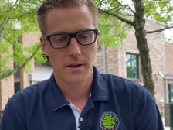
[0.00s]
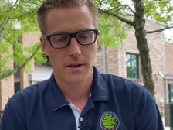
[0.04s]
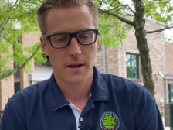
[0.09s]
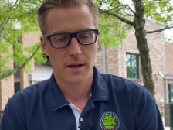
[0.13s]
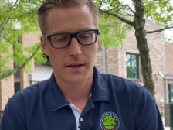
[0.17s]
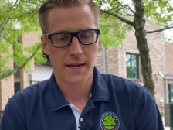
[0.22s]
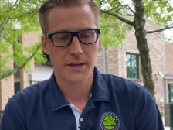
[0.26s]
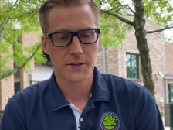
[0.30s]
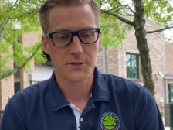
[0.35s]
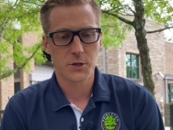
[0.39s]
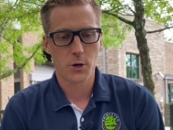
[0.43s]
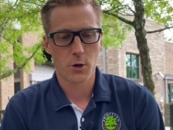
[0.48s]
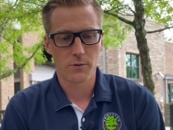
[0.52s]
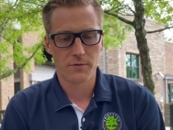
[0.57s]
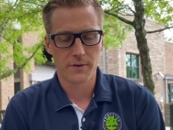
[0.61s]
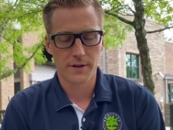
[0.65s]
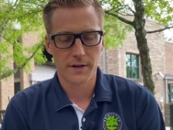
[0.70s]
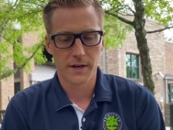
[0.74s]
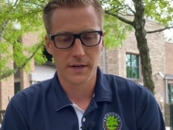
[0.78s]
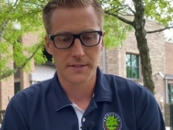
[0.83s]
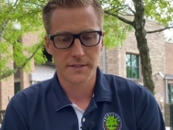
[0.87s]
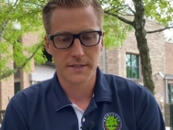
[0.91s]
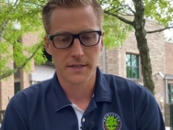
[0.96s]
against
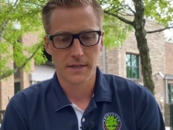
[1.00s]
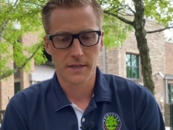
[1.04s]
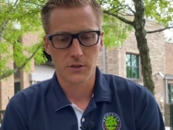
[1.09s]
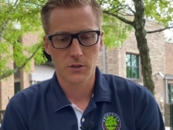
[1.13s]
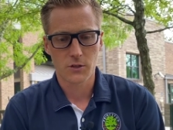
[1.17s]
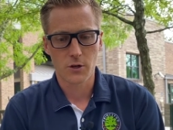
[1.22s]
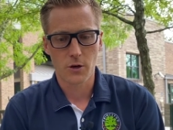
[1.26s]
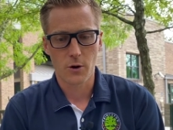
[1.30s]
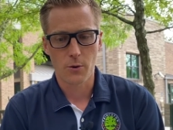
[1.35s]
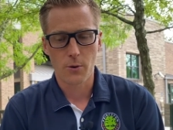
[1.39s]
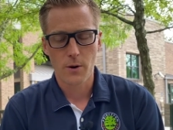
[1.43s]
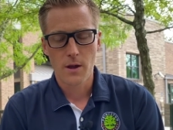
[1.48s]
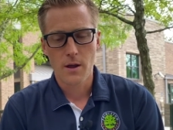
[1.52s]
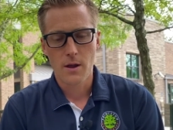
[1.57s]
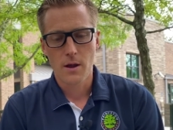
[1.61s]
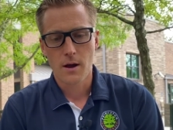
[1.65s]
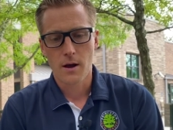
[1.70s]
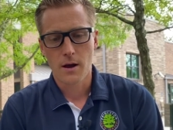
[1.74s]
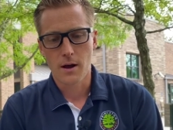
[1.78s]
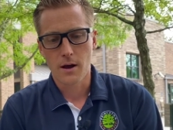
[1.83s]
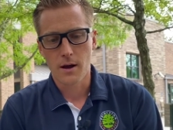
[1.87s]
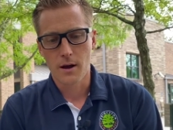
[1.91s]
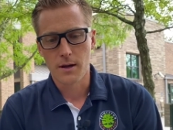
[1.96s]
COVID-19. So
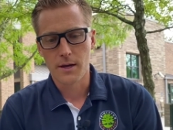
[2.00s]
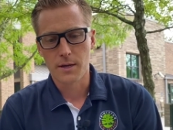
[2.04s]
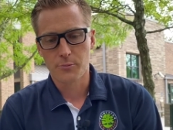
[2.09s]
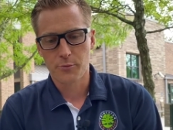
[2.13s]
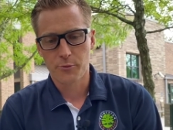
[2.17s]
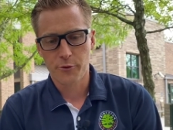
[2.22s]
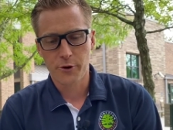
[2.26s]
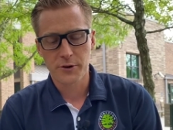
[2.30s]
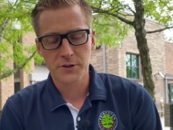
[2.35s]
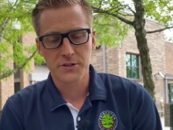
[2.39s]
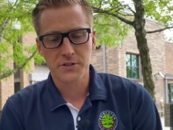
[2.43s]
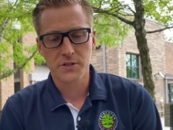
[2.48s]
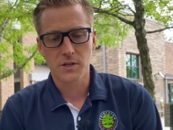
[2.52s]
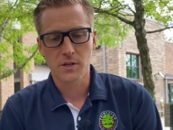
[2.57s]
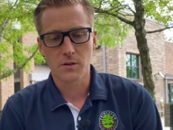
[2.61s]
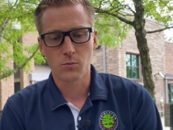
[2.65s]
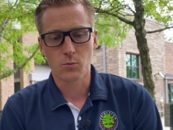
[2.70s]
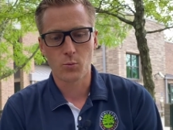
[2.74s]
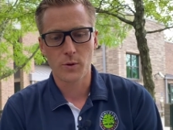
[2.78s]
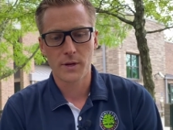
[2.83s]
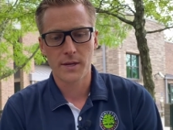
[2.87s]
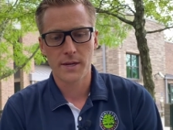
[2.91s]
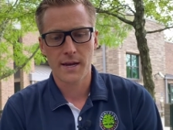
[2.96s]
in
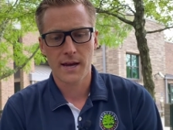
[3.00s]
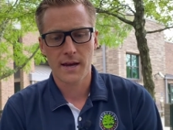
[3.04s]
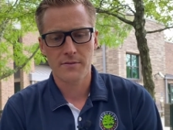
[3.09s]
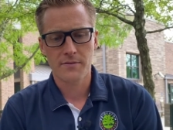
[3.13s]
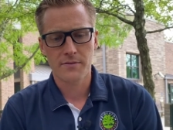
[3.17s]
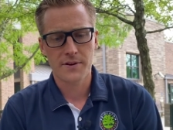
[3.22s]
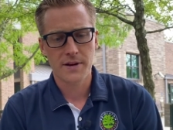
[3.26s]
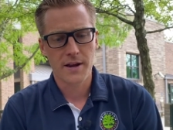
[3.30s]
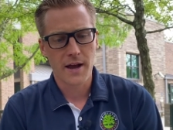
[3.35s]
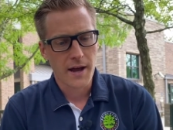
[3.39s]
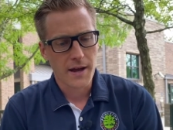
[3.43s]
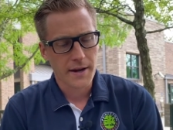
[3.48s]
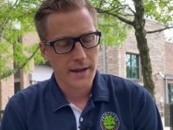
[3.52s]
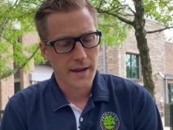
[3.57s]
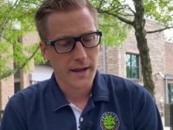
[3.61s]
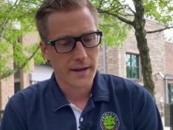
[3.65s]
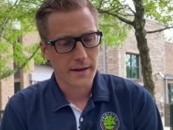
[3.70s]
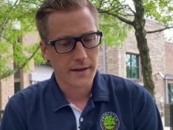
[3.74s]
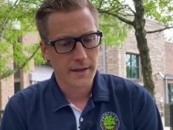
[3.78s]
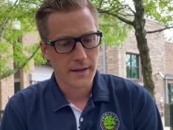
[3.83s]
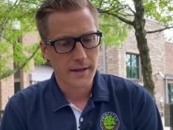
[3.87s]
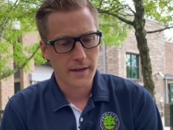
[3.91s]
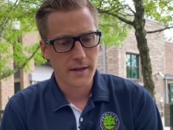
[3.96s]
Princeton, we have not
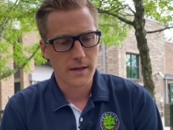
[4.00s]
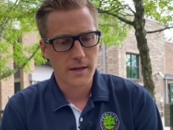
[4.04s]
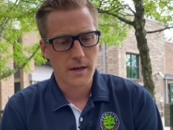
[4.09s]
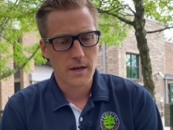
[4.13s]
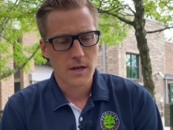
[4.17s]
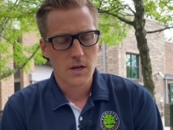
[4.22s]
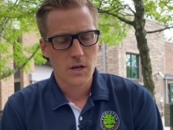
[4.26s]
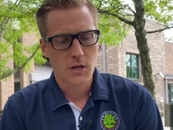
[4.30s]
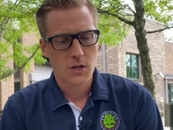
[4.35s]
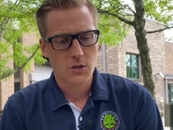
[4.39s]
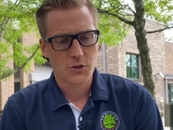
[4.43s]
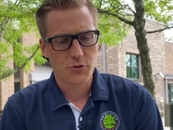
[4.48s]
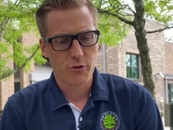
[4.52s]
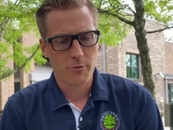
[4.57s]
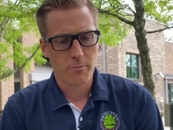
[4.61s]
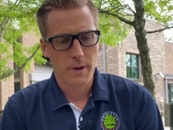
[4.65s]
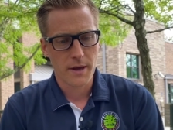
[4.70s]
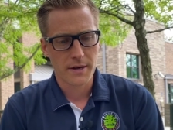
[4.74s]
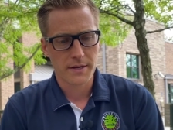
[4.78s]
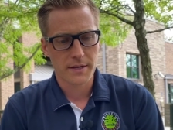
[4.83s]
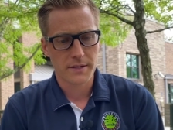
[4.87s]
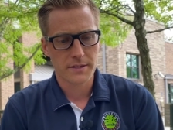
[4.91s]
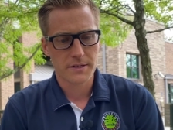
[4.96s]
had a
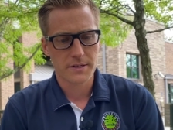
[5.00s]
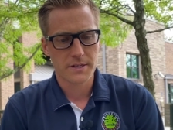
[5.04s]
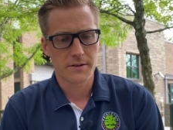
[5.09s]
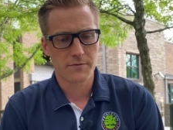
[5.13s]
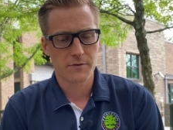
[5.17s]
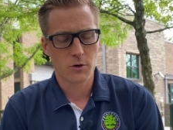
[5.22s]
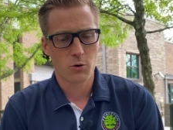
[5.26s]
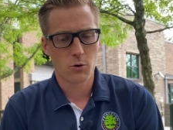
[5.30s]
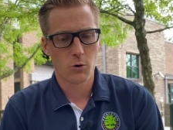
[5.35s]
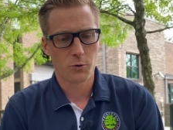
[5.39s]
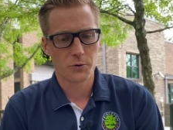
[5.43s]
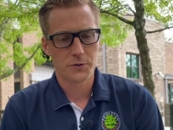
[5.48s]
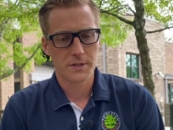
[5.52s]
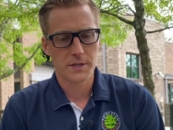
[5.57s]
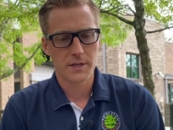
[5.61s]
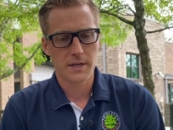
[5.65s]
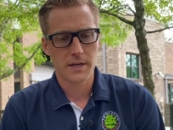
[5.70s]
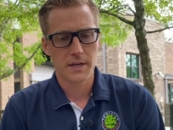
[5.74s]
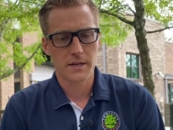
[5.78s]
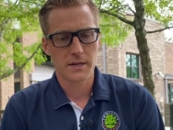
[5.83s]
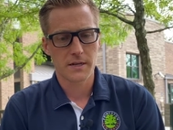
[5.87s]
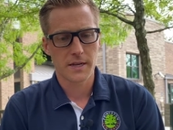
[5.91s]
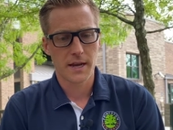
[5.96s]
tremendous
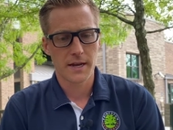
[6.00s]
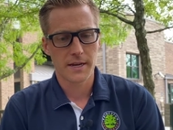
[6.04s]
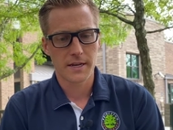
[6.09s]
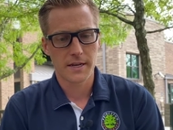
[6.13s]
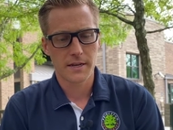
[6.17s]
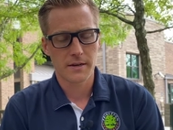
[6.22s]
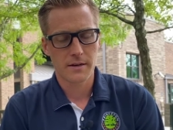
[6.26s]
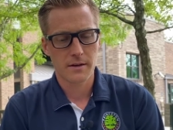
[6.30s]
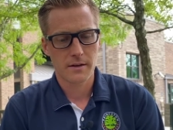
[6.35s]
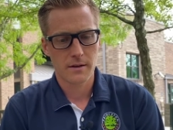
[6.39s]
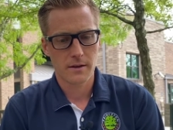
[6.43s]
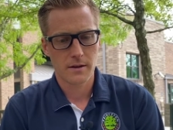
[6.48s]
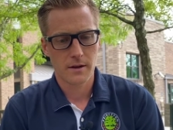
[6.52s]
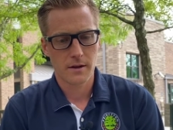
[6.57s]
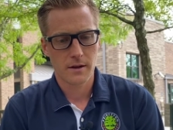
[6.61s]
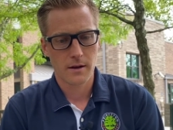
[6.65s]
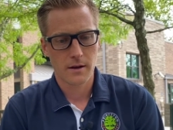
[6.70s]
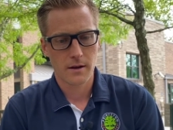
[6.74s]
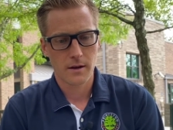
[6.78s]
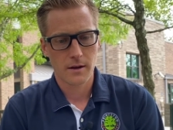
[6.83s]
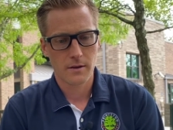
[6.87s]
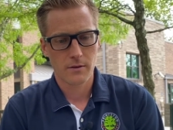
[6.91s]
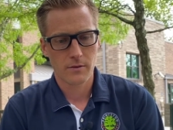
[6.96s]
difficulty in getting
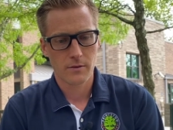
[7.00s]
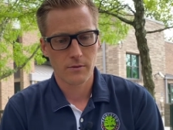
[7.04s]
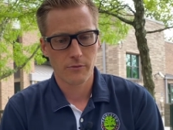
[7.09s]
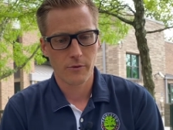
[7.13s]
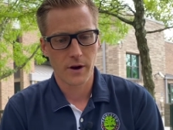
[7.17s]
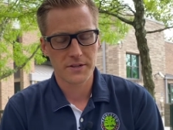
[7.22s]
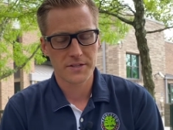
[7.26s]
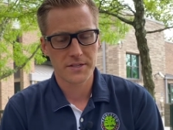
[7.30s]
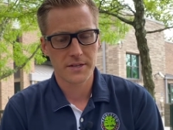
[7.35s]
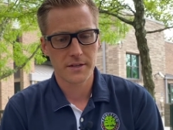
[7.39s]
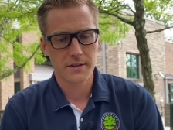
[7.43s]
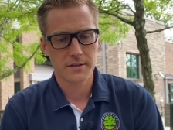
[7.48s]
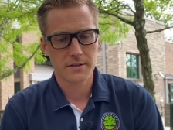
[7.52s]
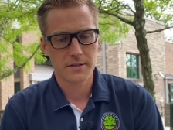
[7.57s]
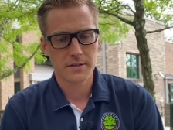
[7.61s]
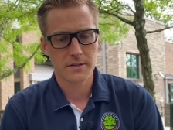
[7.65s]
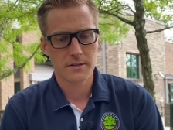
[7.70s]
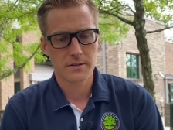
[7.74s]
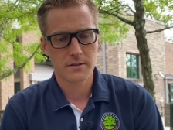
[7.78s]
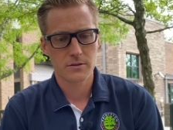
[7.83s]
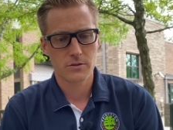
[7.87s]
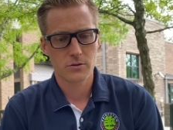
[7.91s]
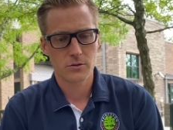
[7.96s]

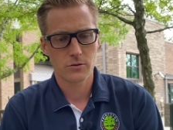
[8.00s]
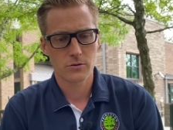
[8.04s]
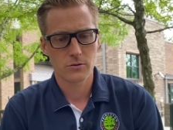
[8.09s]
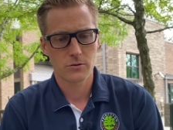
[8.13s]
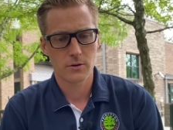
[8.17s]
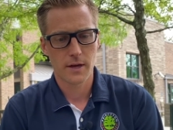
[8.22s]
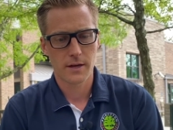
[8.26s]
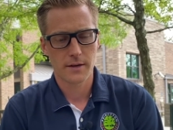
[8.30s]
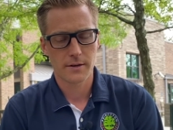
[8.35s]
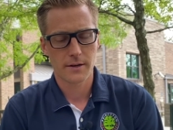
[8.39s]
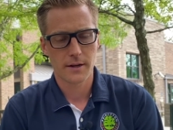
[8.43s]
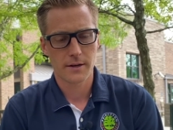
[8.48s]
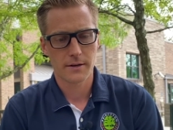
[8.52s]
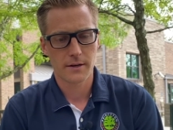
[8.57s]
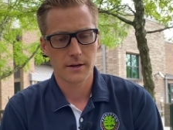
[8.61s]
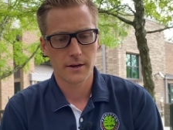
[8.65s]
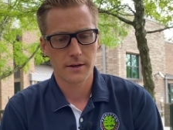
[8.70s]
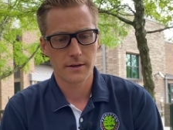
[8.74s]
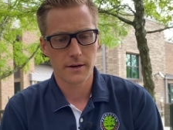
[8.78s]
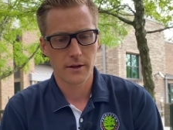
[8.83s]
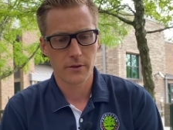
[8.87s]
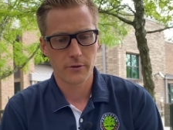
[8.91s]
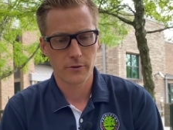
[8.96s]
residents to
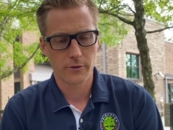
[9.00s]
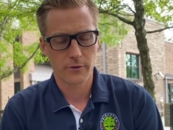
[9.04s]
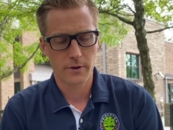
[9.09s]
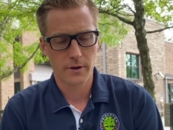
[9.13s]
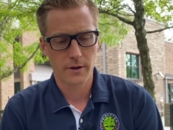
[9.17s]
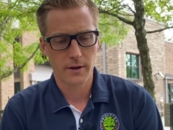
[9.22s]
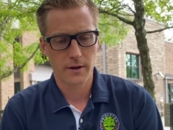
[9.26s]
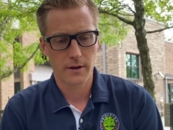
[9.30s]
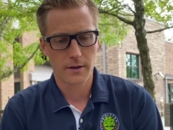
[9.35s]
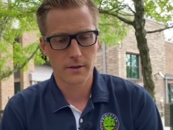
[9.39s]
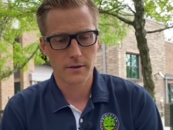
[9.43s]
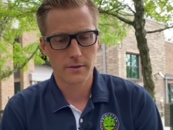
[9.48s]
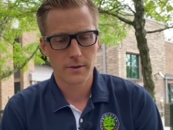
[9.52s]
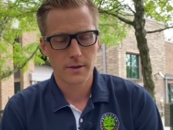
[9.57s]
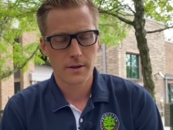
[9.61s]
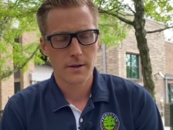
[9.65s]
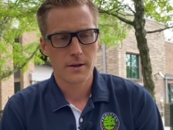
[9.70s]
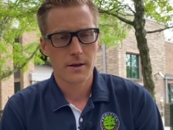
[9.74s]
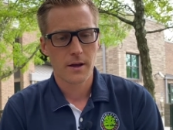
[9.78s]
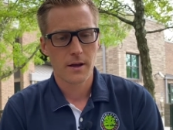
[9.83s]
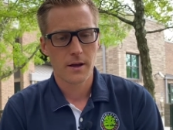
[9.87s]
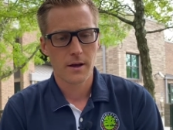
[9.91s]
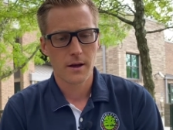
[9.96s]
and other
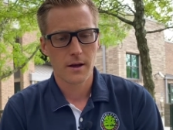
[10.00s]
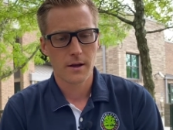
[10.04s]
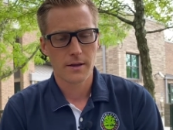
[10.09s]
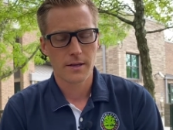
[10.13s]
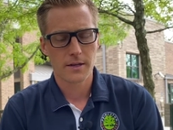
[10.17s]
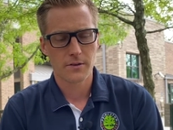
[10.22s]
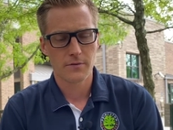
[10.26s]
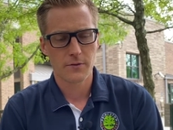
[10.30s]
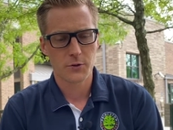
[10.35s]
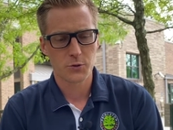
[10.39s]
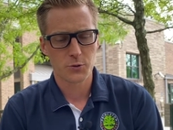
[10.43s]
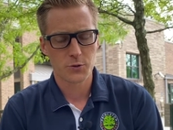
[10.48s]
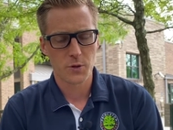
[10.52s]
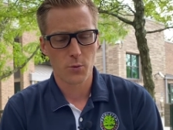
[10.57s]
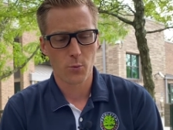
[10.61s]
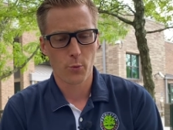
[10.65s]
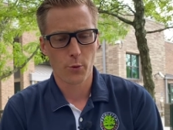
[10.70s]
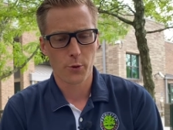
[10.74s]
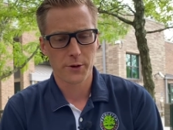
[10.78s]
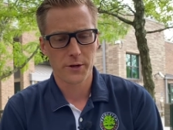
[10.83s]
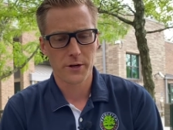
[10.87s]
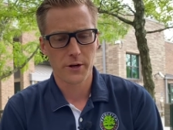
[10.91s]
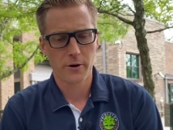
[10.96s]
individuals that
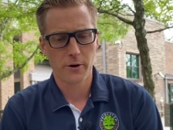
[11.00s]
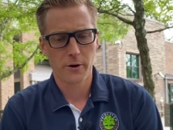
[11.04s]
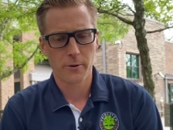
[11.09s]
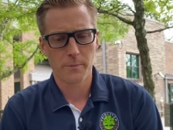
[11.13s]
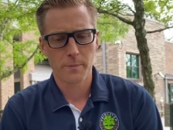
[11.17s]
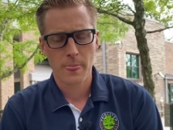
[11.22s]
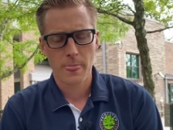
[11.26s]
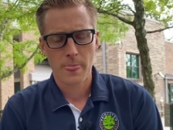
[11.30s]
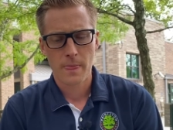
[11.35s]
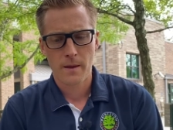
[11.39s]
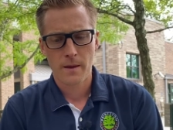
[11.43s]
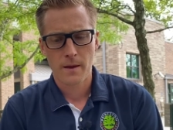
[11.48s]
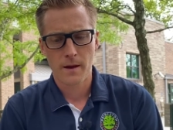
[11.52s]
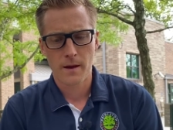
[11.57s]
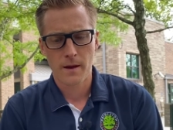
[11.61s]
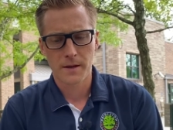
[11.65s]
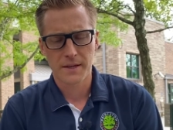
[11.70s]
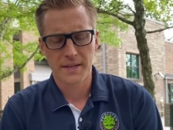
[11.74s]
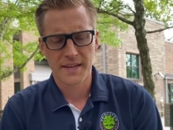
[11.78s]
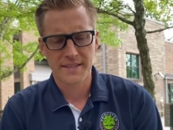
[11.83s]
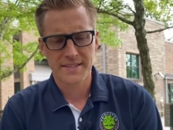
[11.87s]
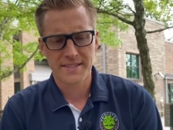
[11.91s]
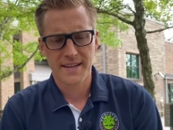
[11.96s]
work here
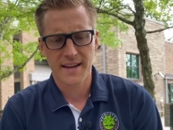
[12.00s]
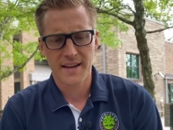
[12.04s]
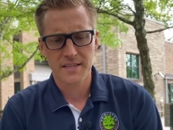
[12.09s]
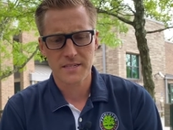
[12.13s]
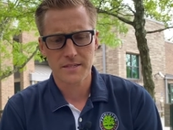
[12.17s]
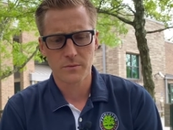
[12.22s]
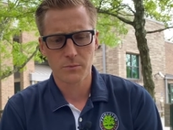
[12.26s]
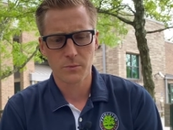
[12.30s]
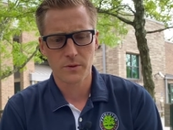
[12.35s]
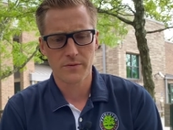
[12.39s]
get tested.